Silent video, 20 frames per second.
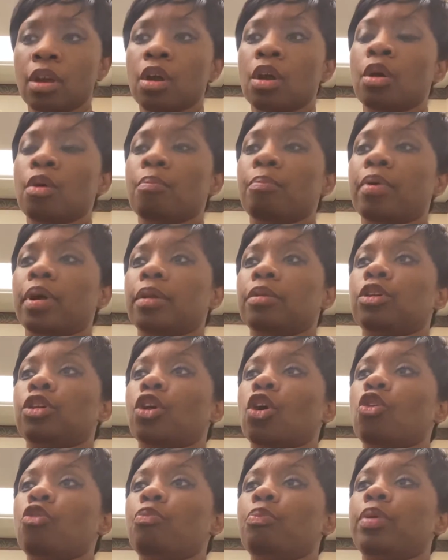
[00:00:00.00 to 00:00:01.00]
But
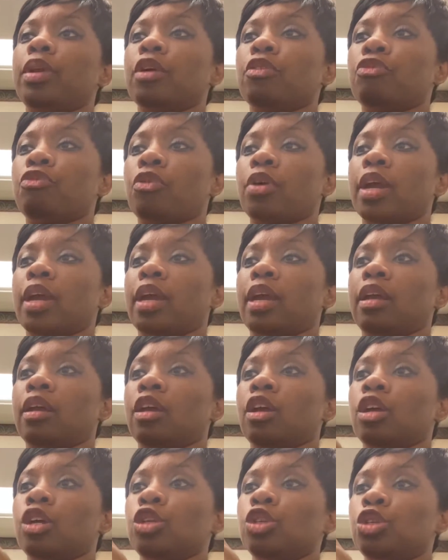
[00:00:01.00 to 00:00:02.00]
don't be afraid
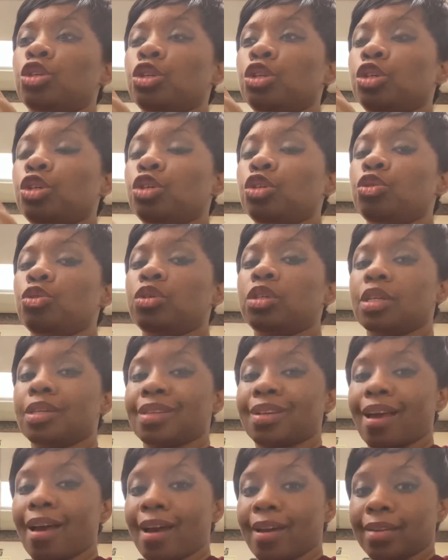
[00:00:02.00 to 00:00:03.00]
to use this
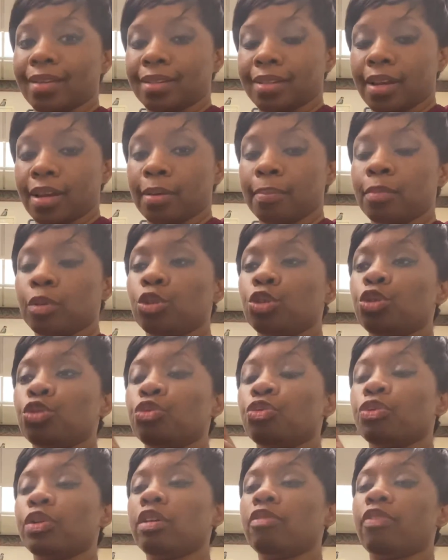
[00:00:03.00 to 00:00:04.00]
concept to
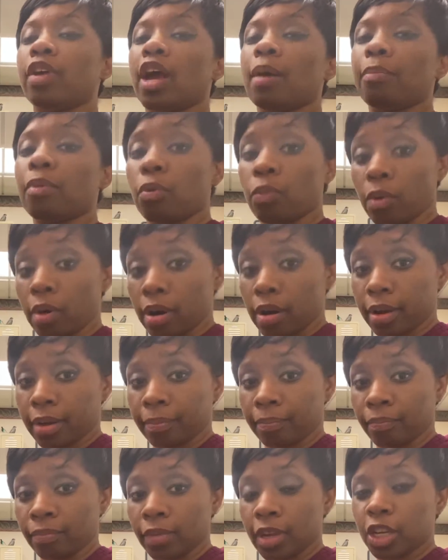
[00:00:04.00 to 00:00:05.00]
revamp a work,
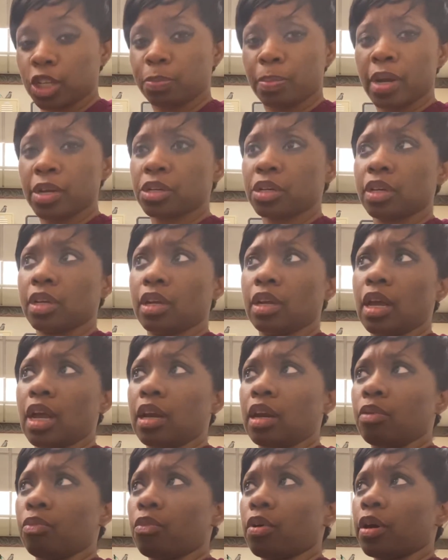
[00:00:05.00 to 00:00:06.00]
especially, and
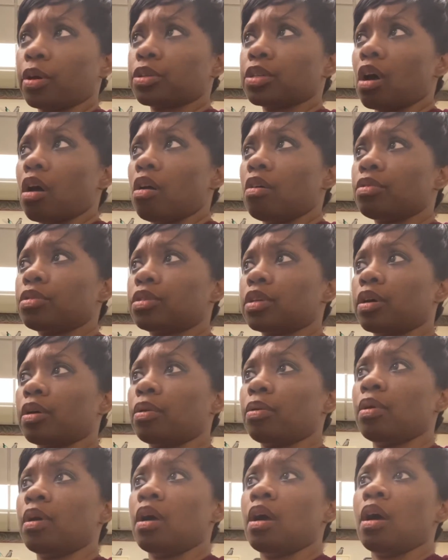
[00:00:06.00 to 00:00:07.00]
it works
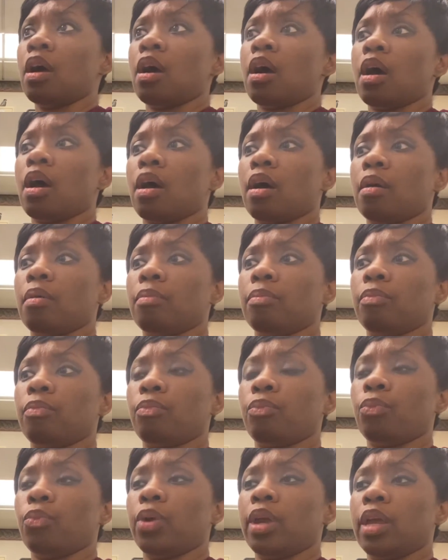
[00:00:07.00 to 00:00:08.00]
also
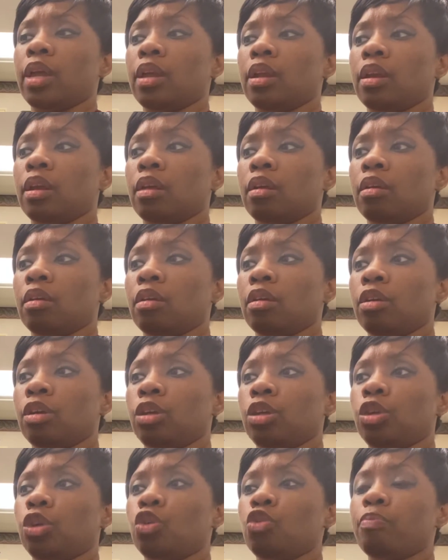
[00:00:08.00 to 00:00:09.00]
when
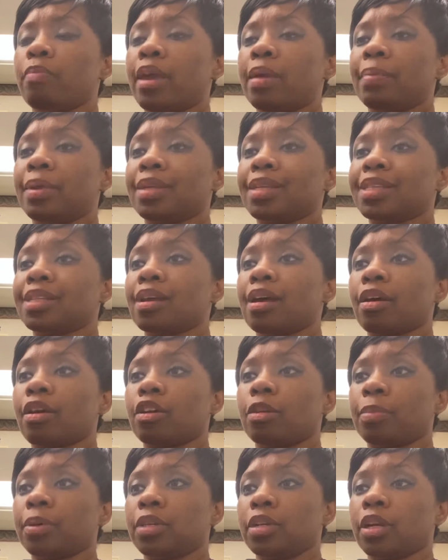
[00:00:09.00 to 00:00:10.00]
you may be stuck on
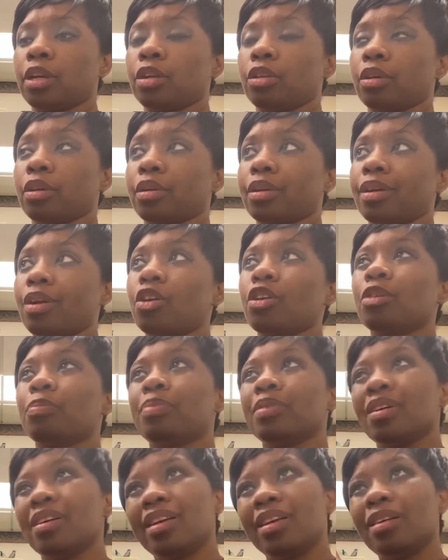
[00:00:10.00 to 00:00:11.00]
a particular
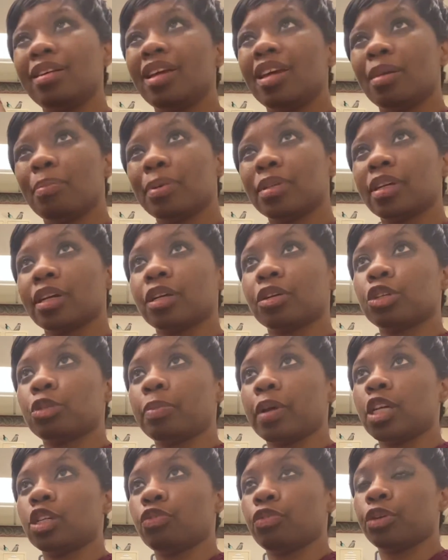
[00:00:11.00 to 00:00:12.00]
in a particular
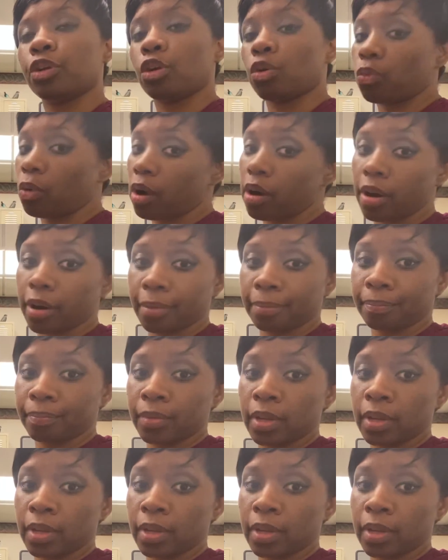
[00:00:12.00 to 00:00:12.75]
space for your work.